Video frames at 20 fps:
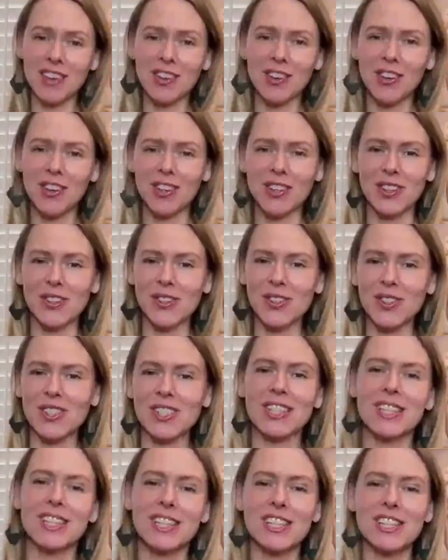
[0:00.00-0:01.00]
your
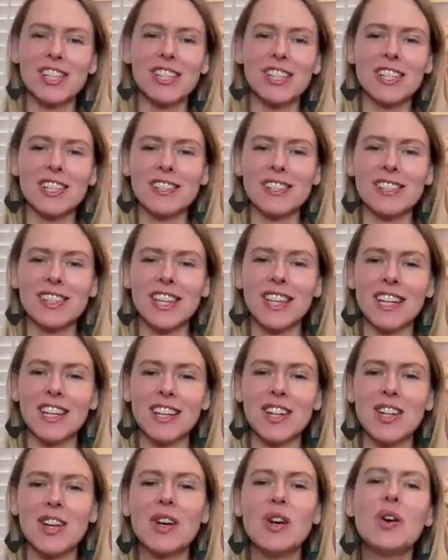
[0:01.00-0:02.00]
host, Leisha Nelson,